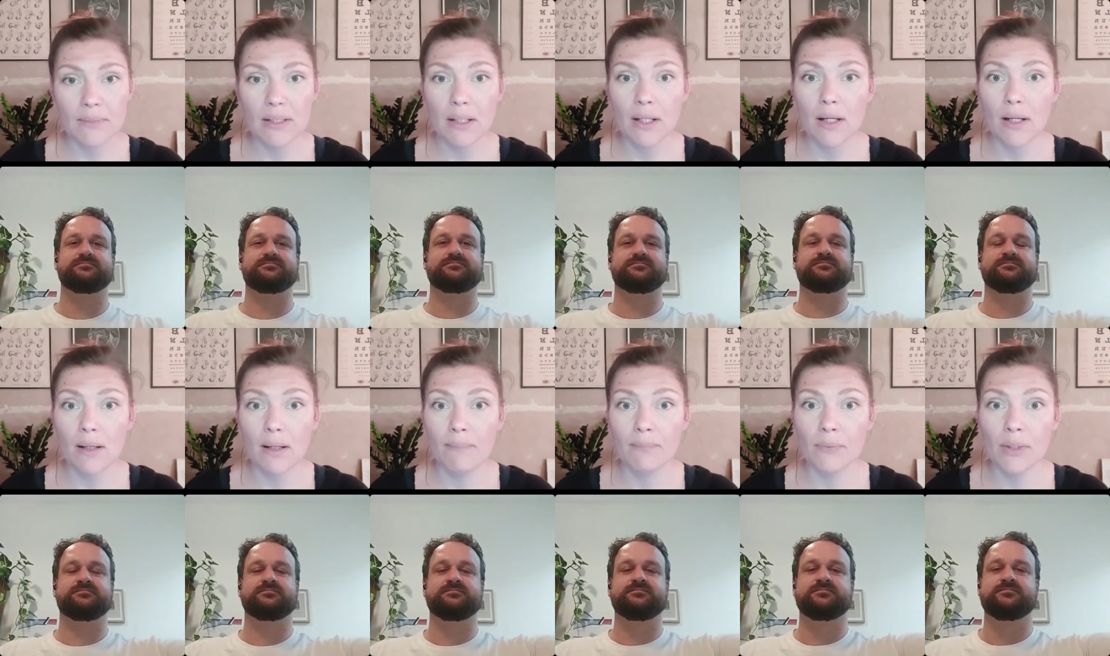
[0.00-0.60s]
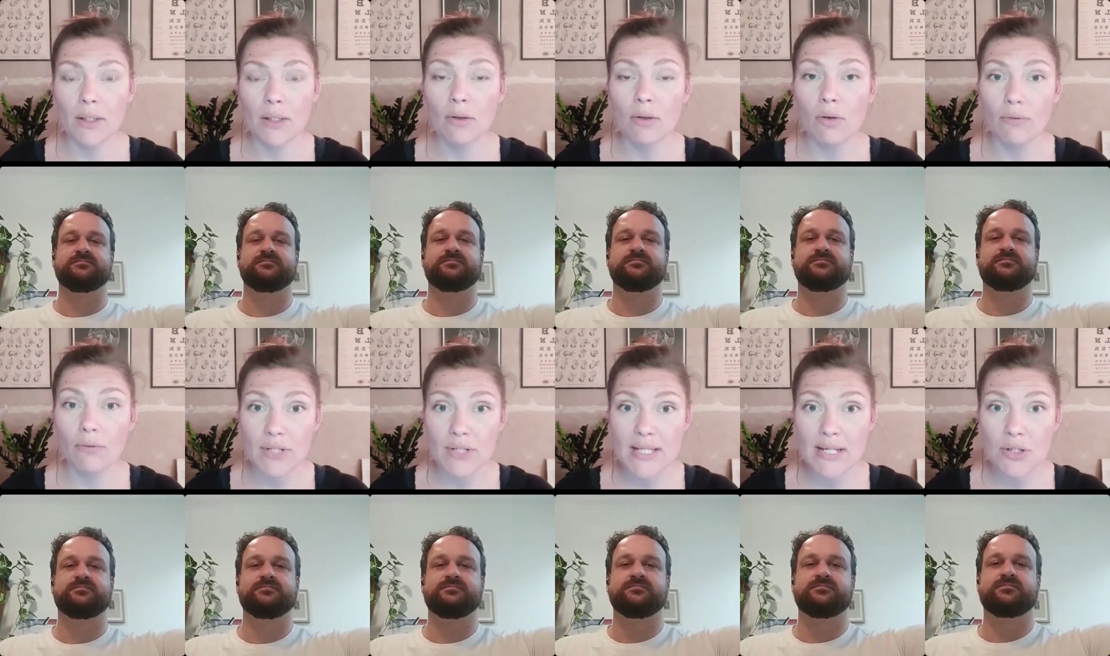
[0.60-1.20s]
Speaker 1: The um,
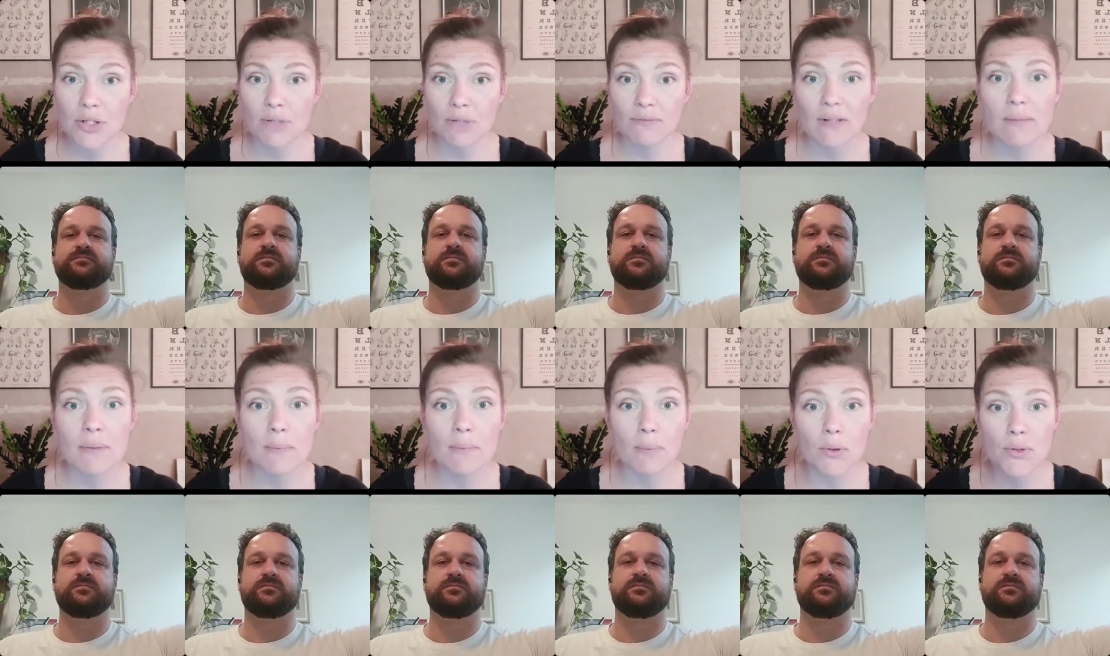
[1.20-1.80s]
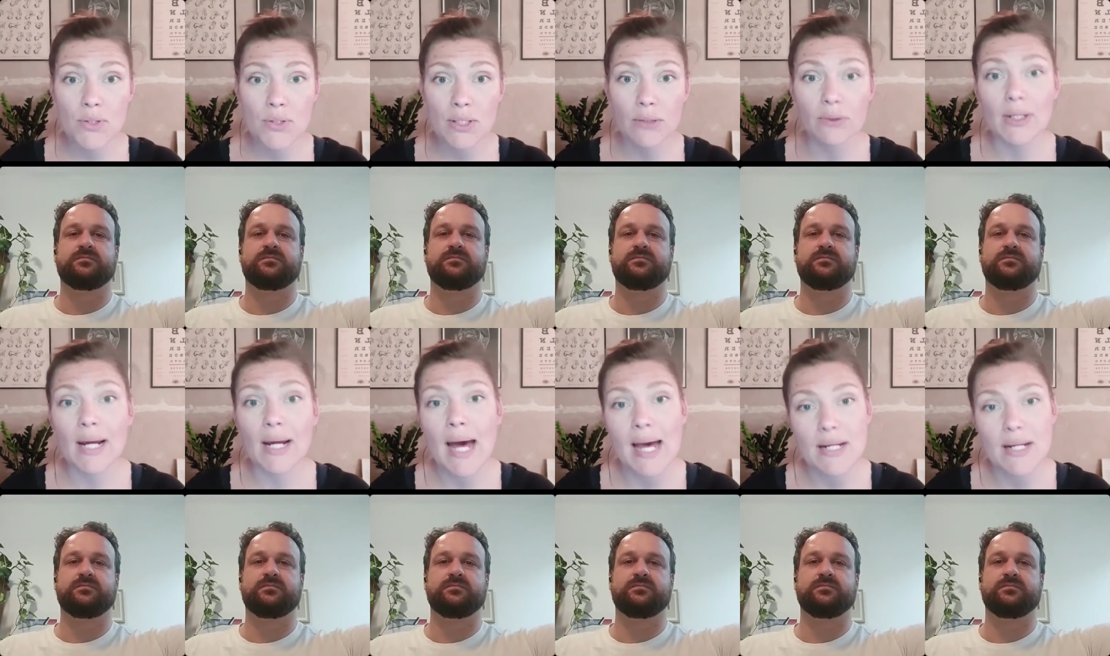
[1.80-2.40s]
conversation will be posted on
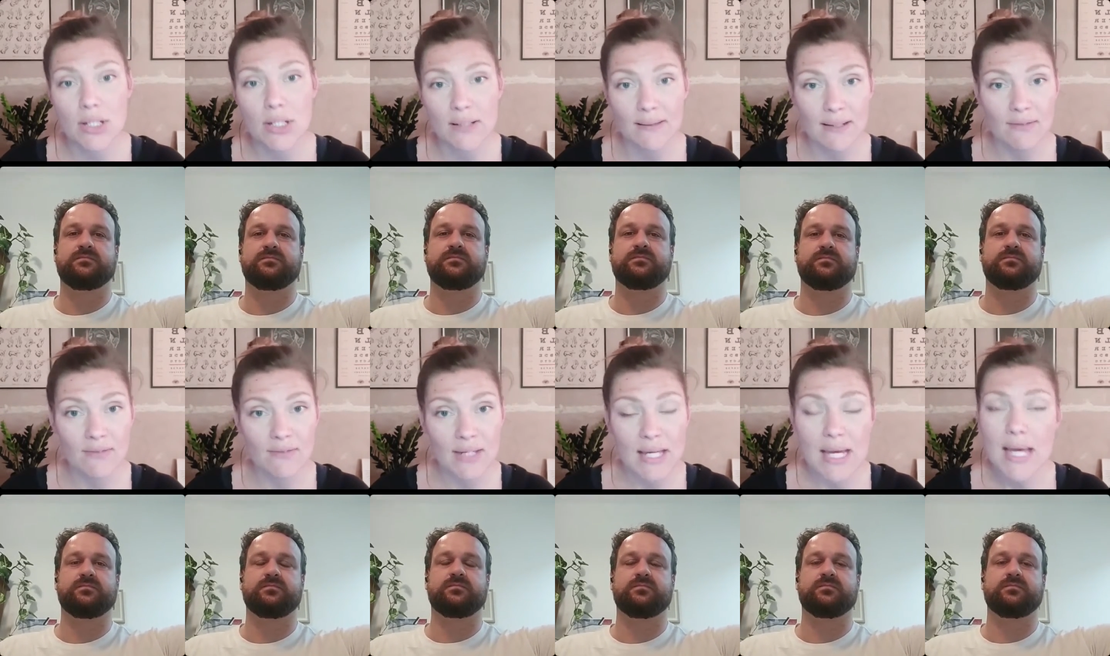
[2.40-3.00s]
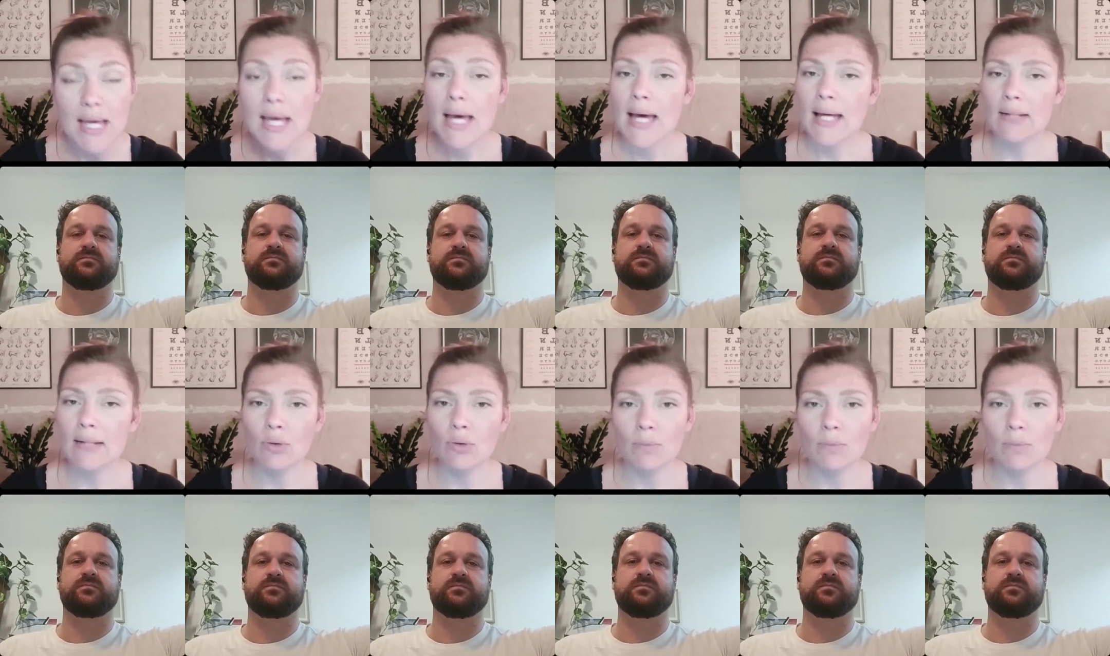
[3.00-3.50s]
our IGTV and